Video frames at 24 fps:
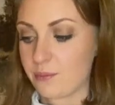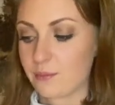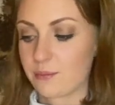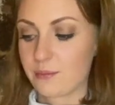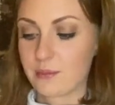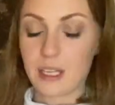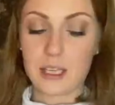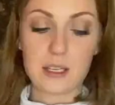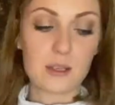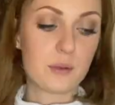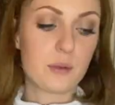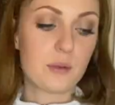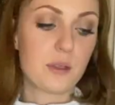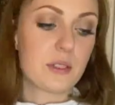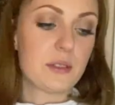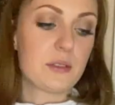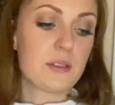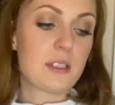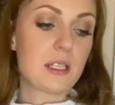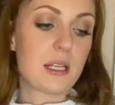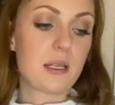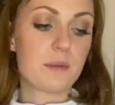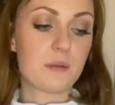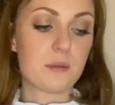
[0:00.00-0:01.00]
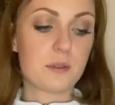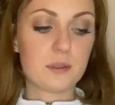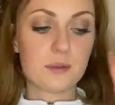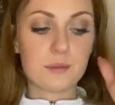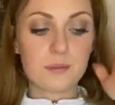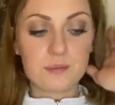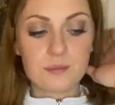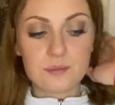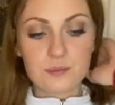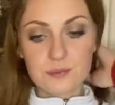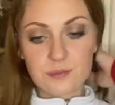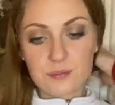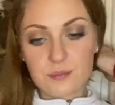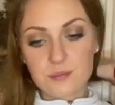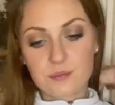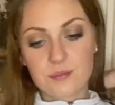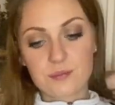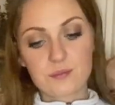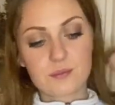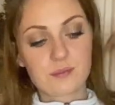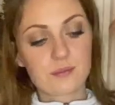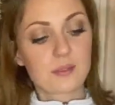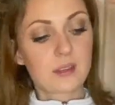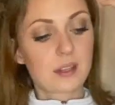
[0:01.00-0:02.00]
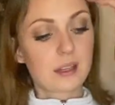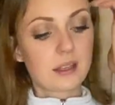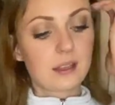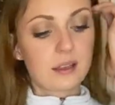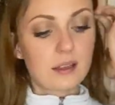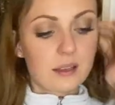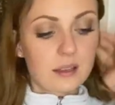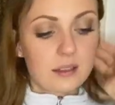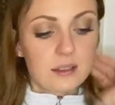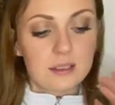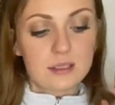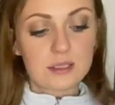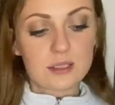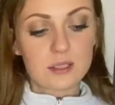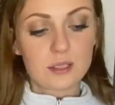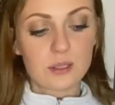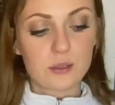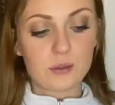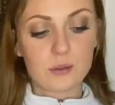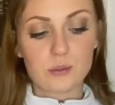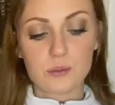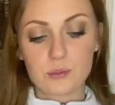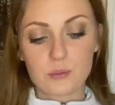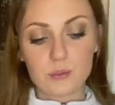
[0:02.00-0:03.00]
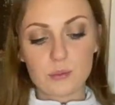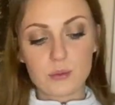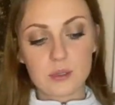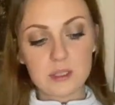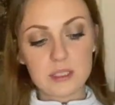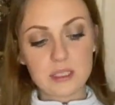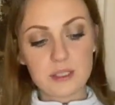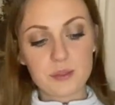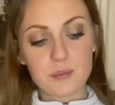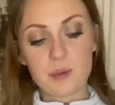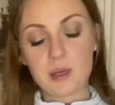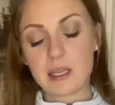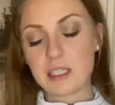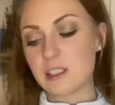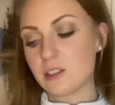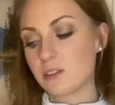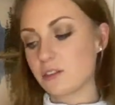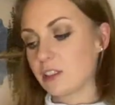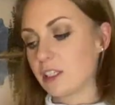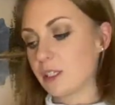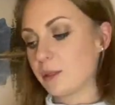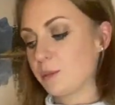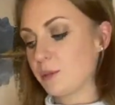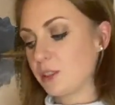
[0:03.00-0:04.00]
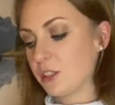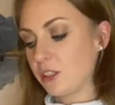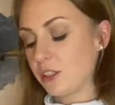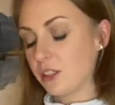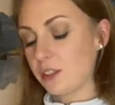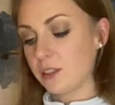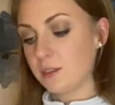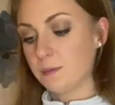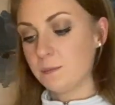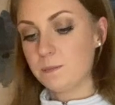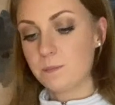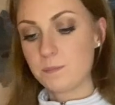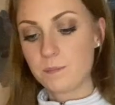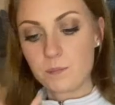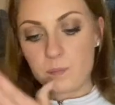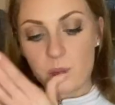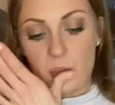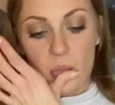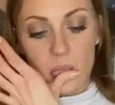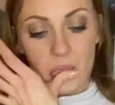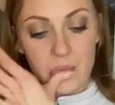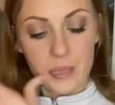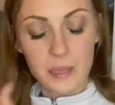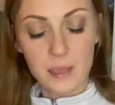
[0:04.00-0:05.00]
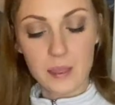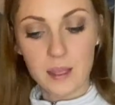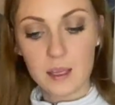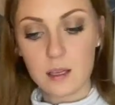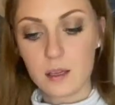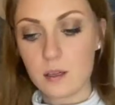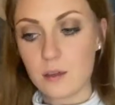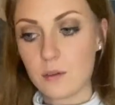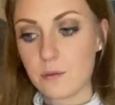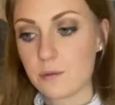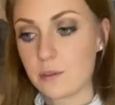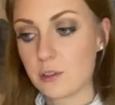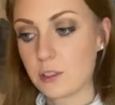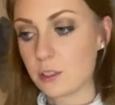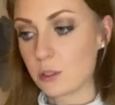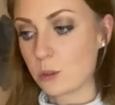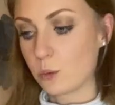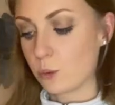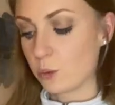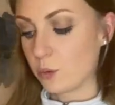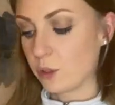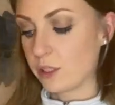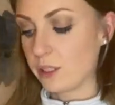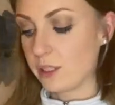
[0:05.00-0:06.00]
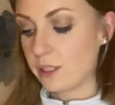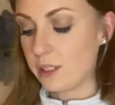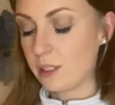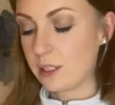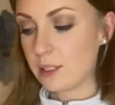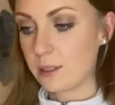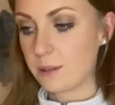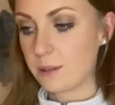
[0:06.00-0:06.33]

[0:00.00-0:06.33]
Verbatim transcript: They don't want you stable. So what's the Page of Cups here for Taurus?